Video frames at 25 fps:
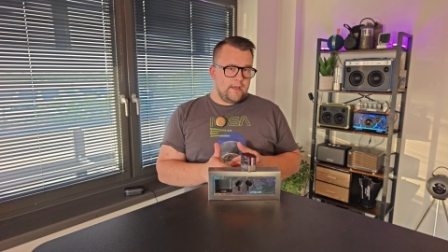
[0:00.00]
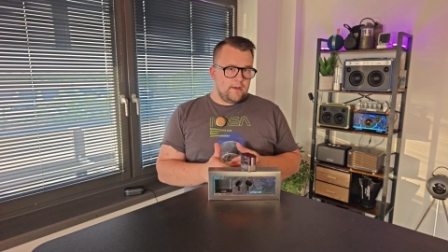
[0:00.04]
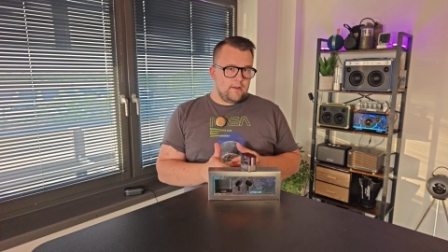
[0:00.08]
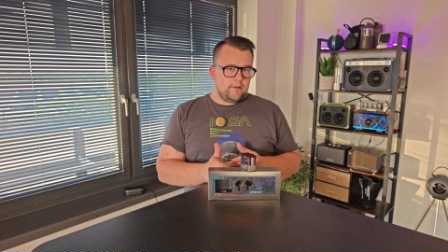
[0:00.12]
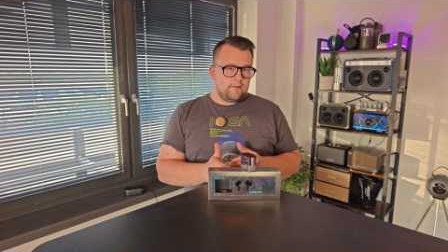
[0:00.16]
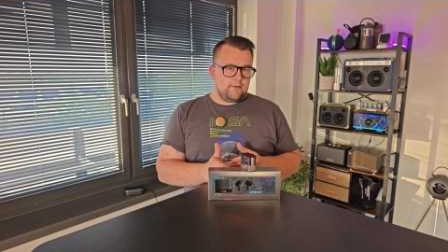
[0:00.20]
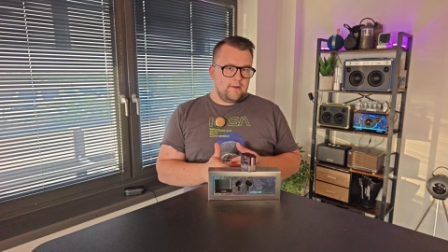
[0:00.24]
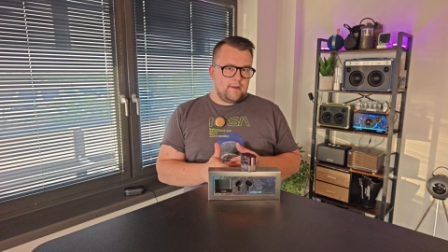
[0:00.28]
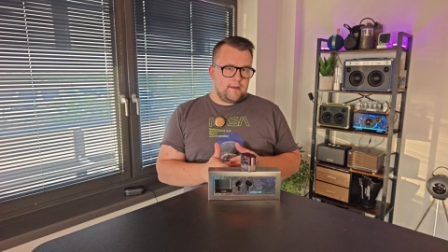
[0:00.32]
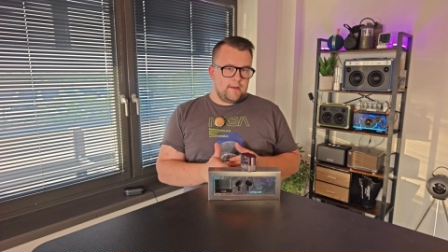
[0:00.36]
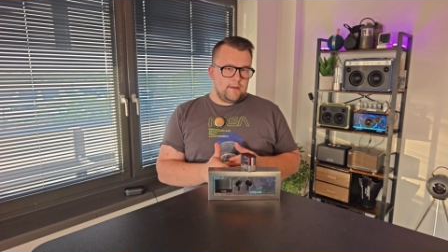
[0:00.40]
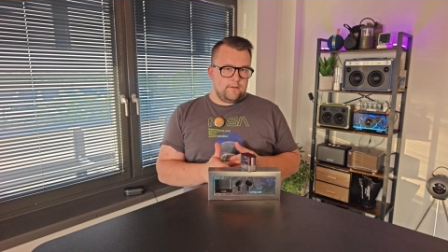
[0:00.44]

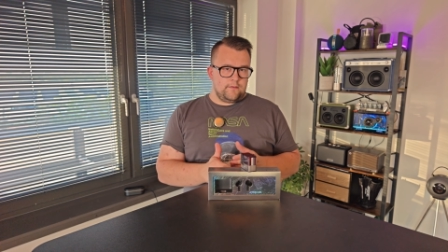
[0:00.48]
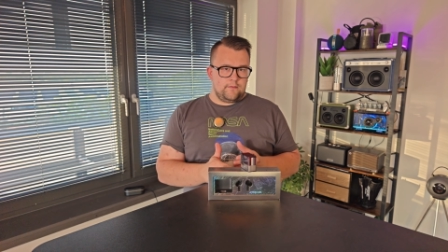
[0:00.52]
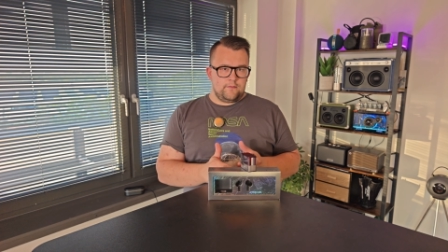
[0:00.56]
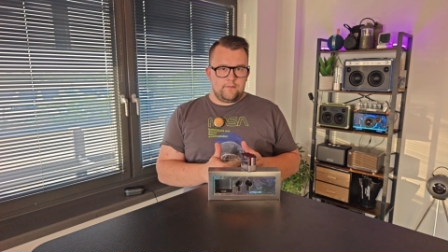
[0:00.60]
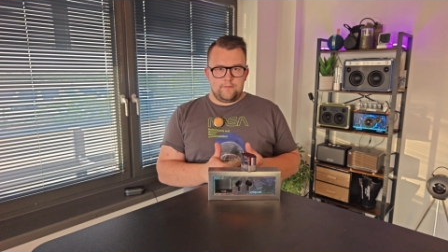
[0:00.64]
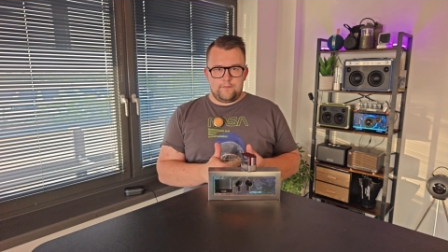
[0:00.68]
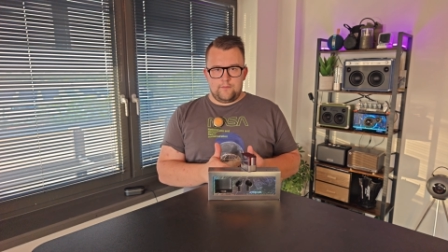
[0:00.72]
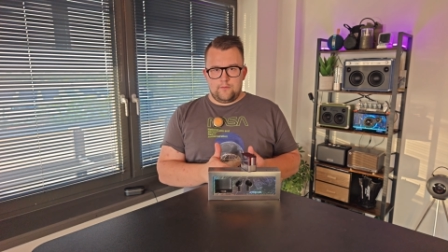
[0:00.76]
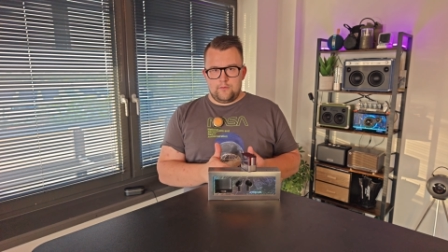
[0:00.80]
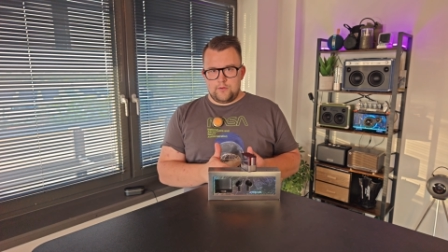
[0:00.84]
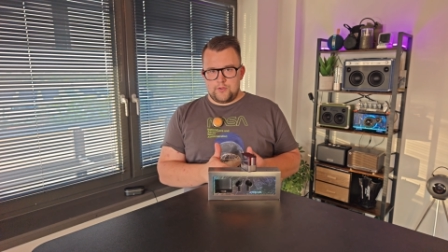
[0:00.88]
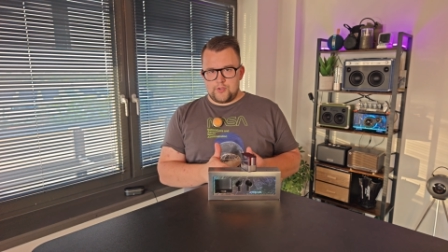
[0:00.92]
editing
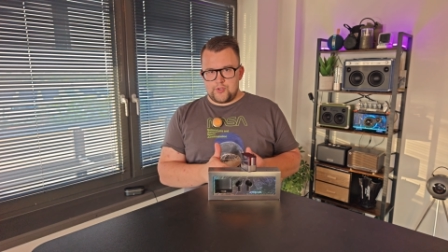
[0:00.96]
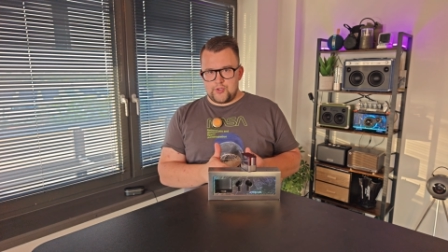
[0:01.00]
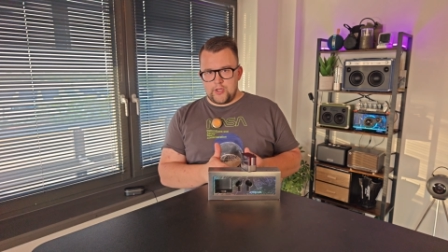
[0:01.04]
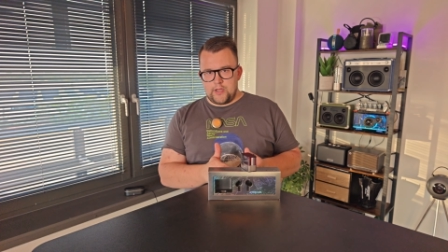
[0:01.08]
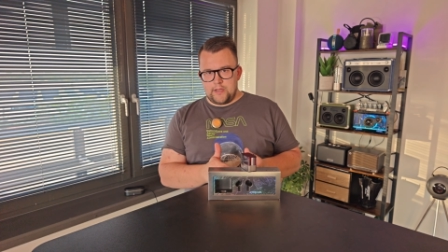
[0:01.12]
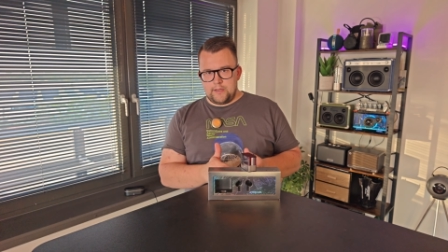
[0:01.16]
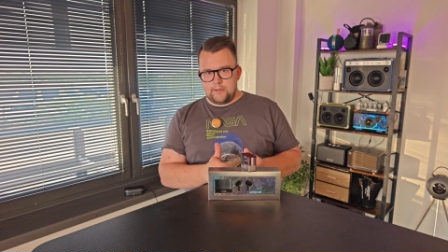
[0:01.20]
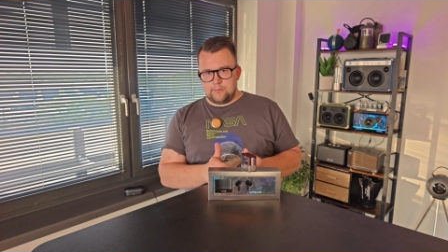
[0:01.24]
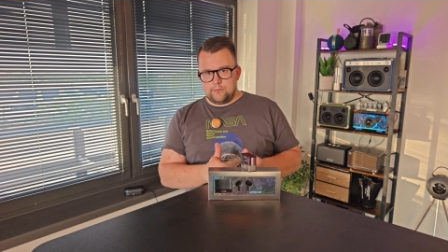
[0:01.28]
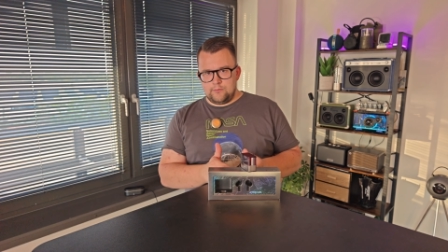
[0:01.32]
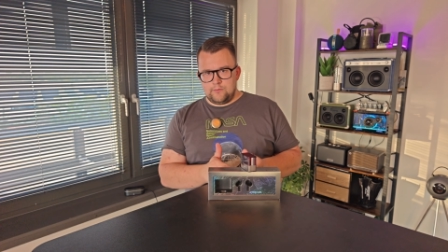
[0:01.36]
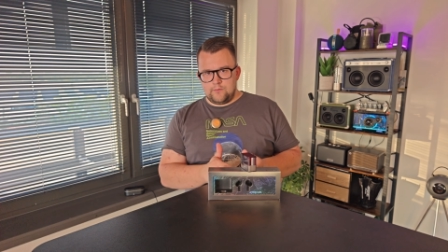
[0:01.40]
for
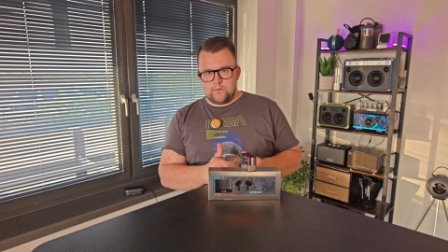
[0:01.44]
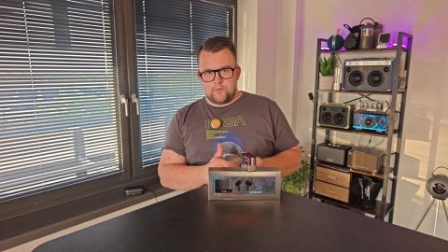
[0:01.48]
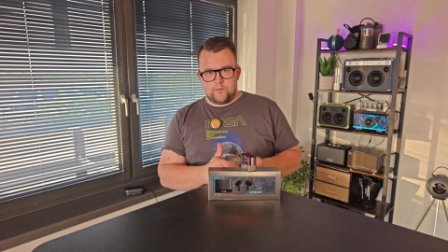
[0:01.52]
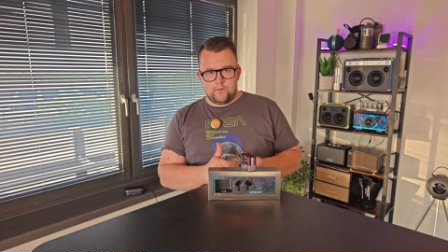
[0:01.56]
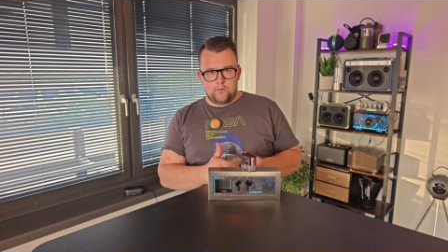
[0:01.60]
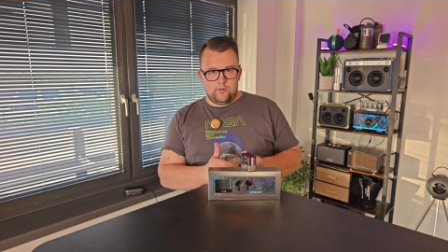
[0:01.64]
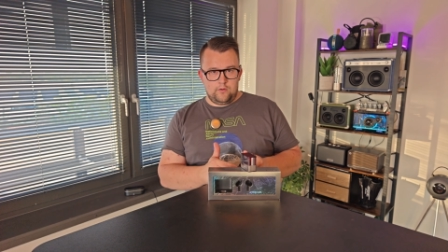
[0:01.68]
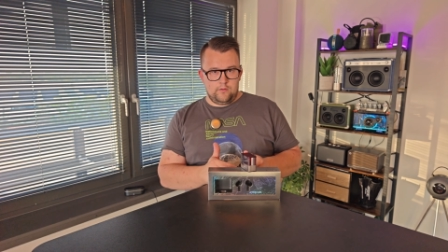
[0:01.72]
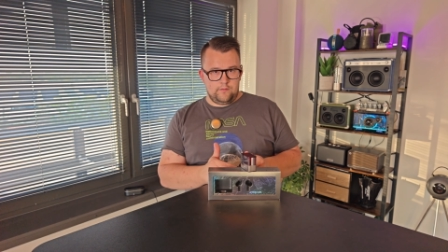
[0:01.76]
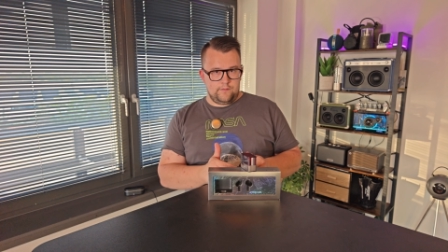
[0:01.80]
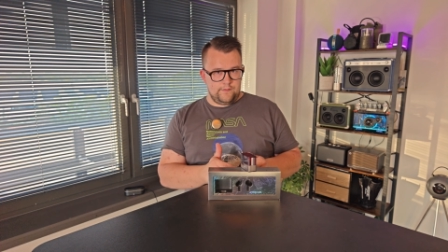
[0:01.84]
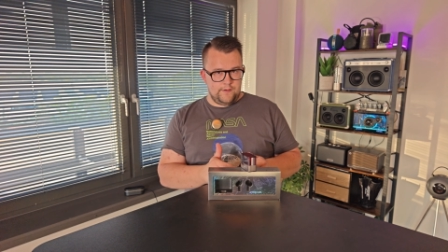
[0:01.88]
sound
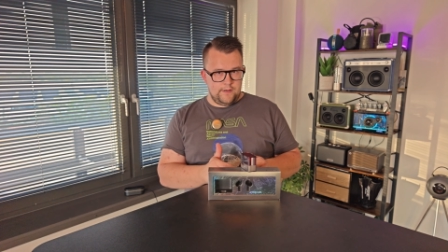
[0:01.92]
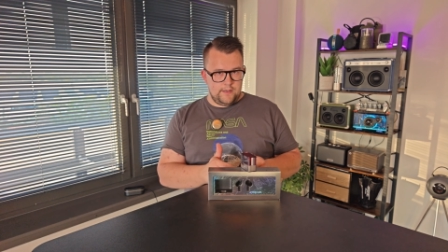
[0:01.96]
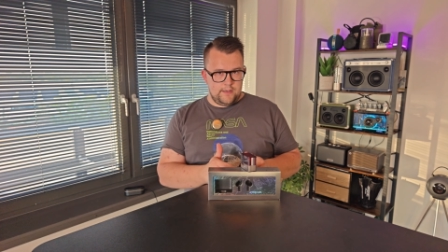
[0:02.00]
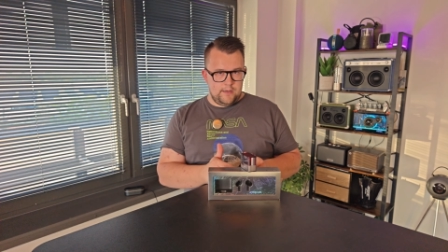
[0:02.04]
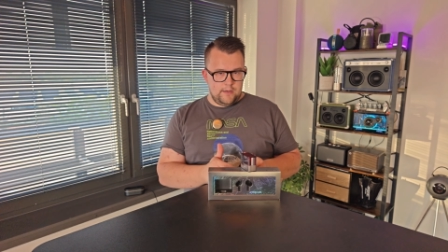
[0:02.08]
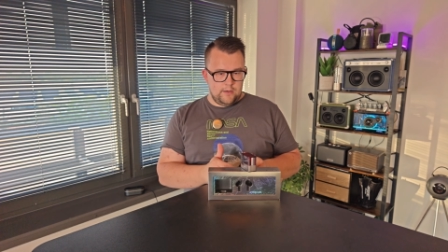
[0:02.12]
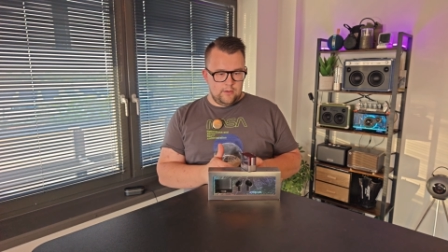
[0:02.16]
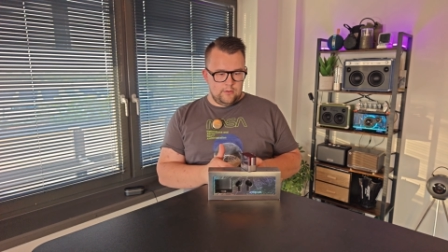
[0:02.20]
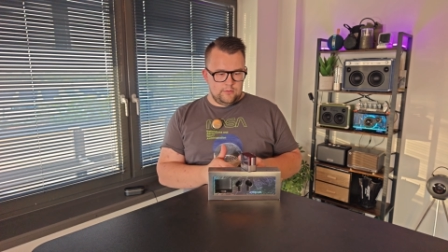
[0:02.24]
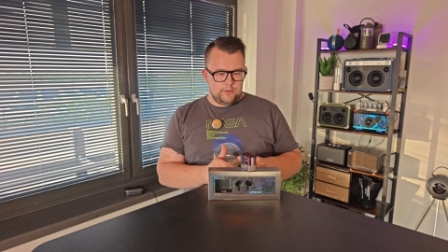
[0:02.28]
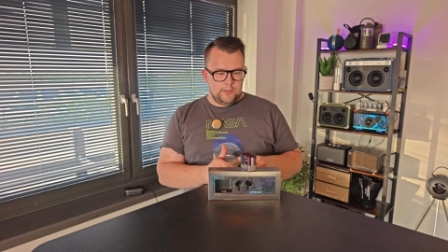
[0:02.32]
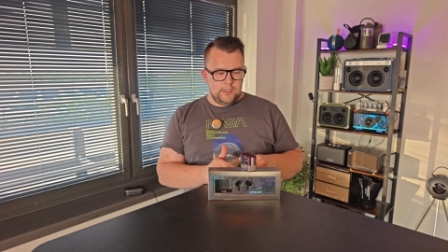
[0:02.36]
or
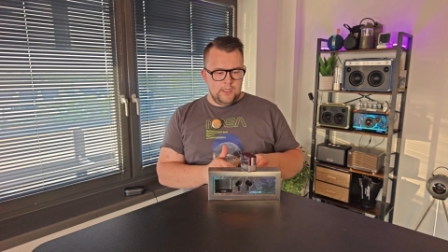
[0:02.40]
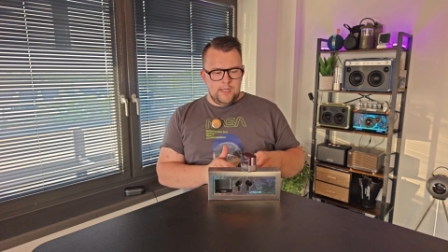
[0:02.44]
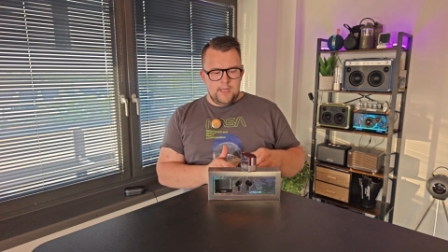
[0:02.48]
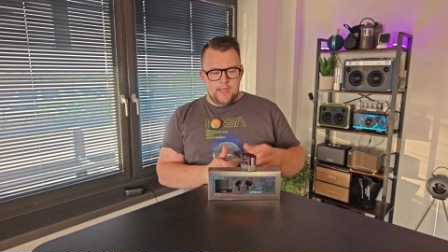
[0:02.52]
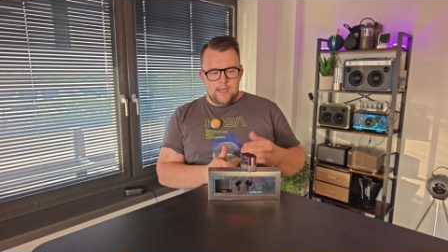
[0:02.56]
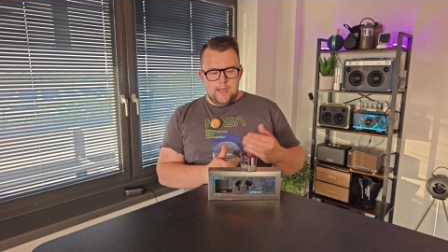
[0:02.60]
video